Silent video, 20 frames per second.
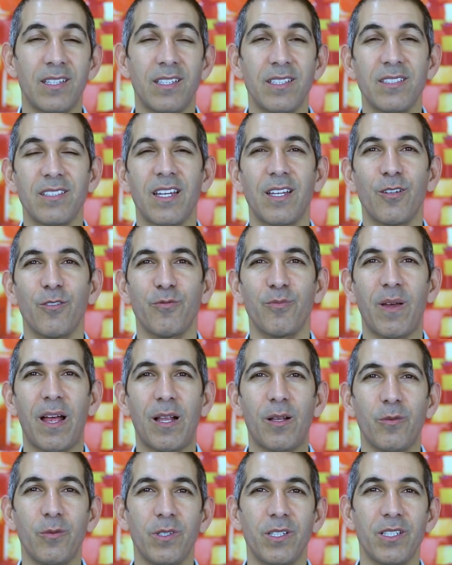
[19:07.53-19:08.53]
This kind of
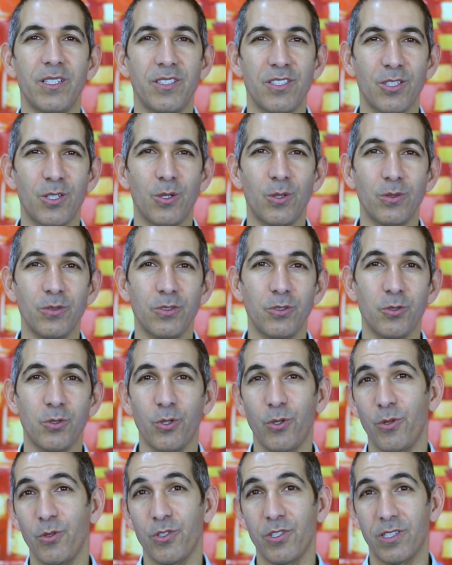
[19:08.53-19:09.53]
malware is called
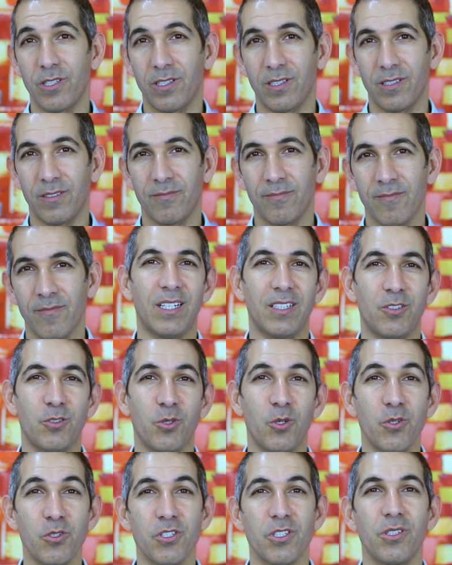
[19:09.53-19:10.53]
Trojan. A
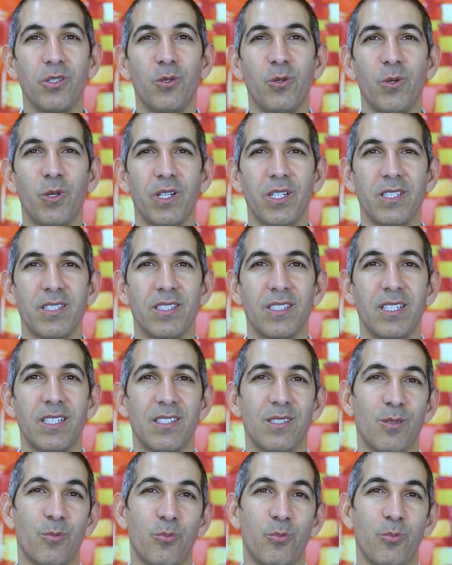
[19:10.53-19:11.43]
Trojan horse is a